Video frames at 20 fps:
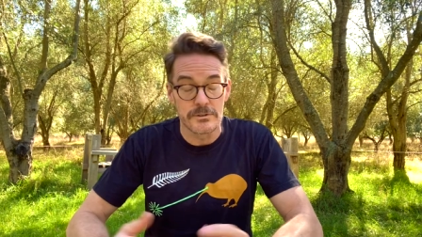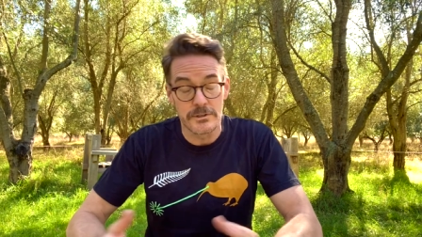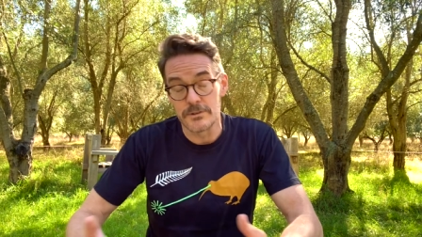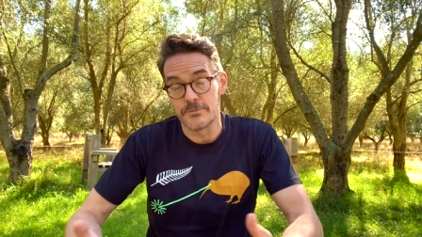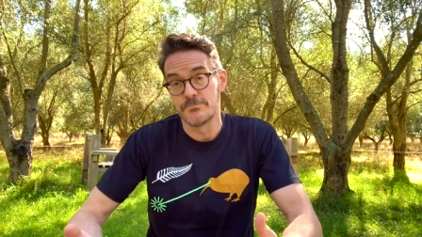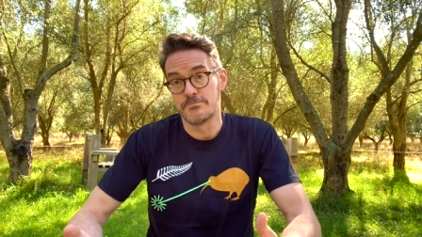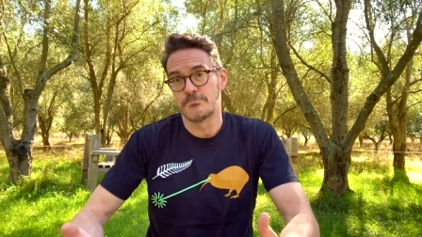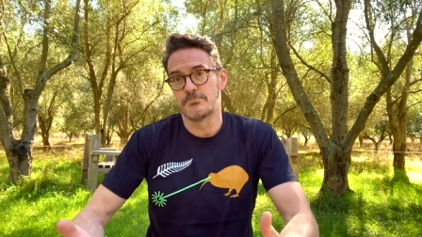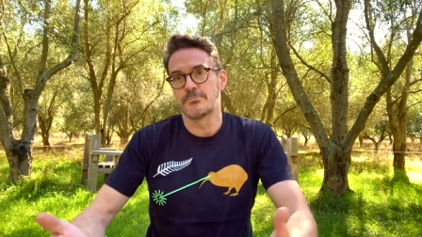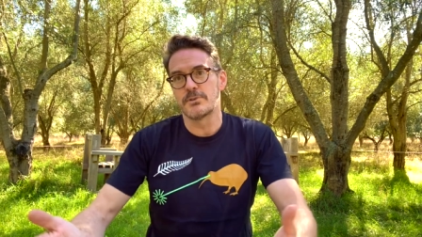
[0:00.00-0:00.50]
They're
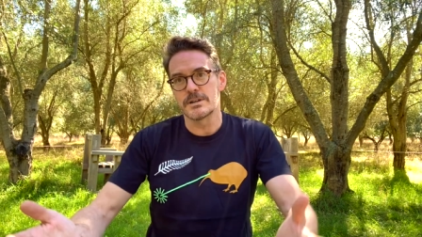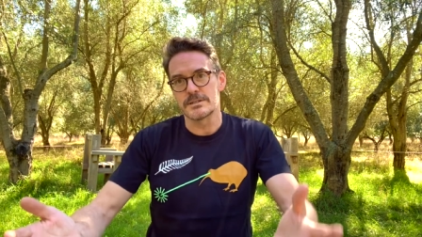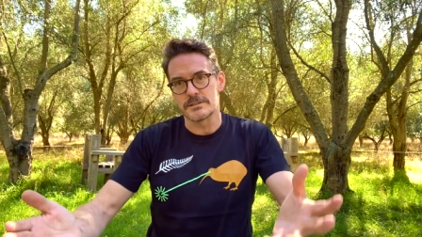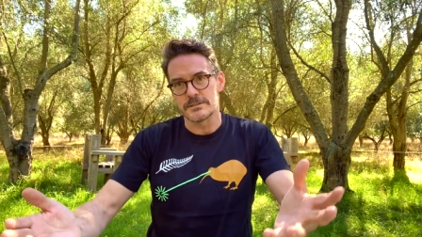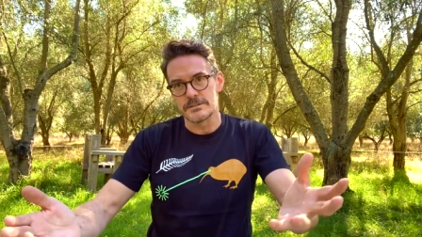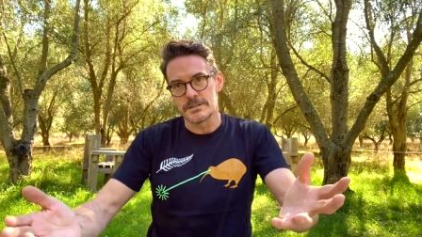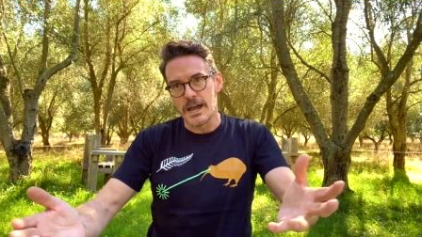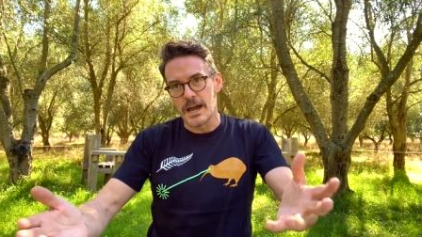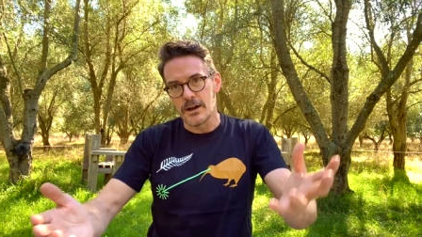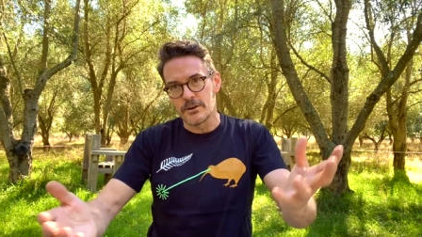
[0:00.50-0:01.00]

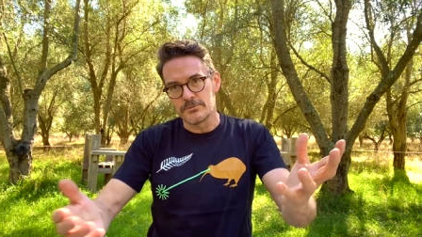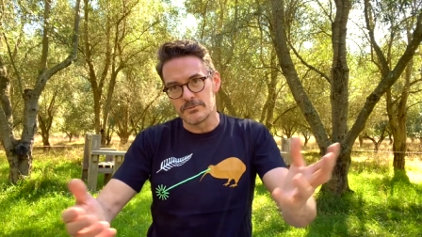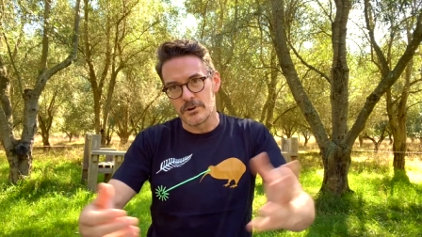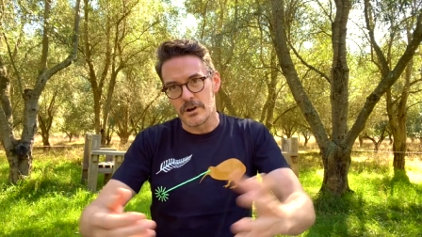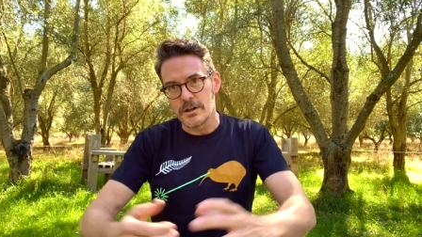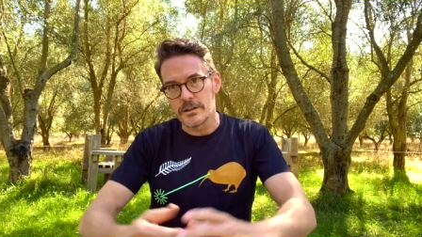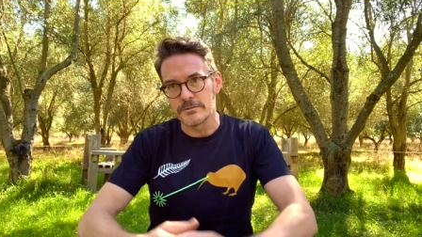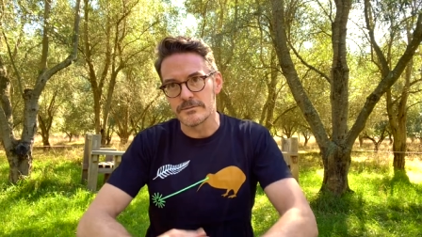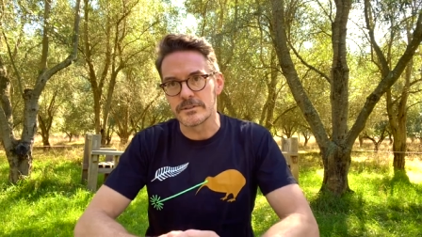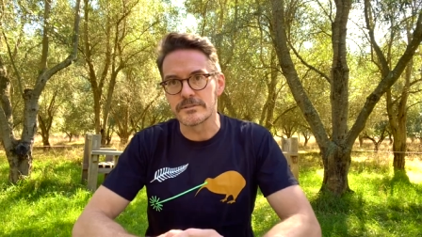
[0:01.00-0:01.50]
precious now for
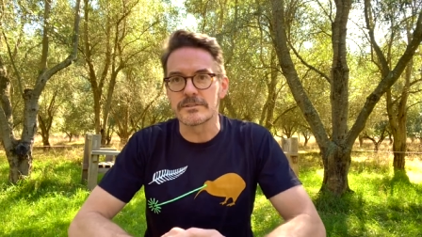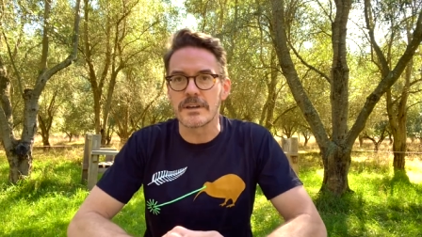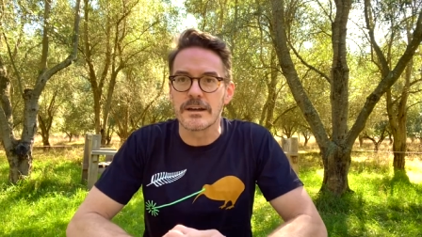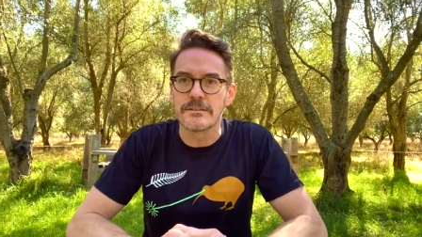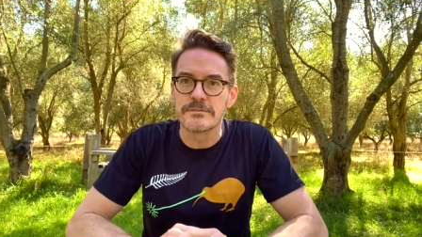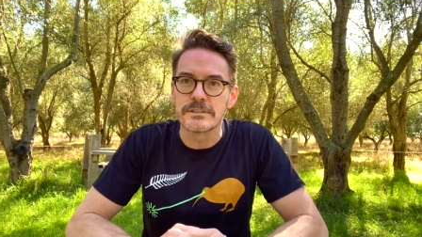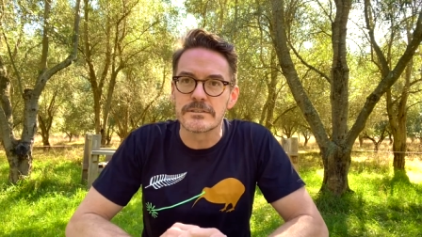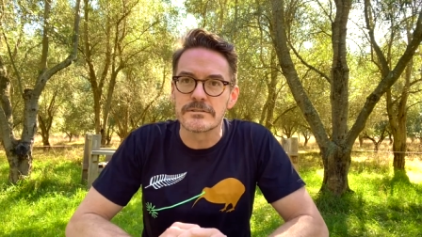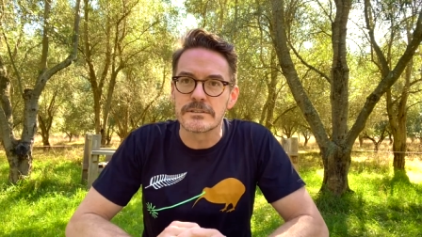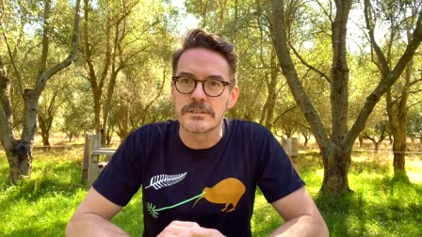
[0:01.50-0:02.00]
all of us,
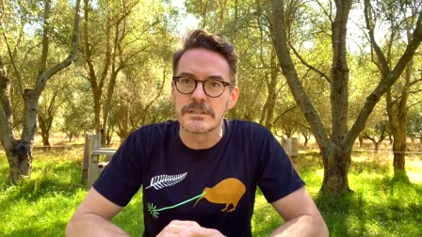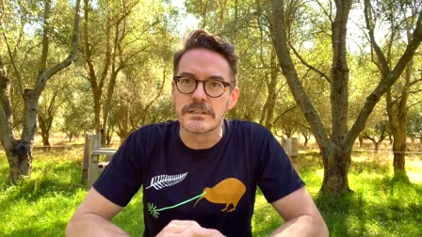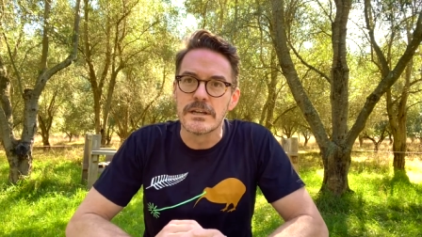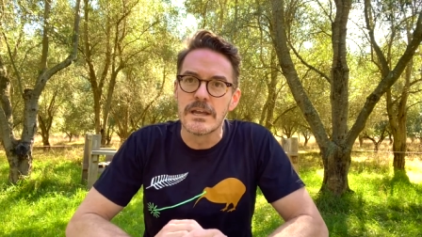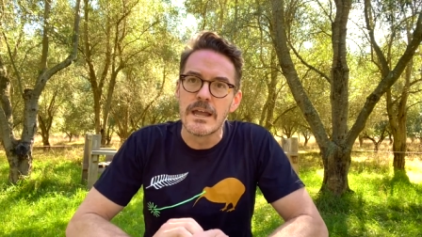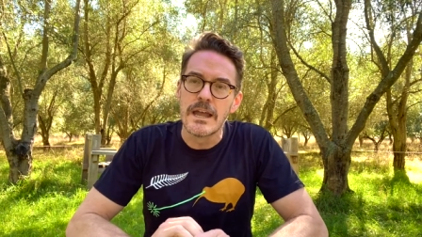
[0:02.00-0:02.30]
obviously.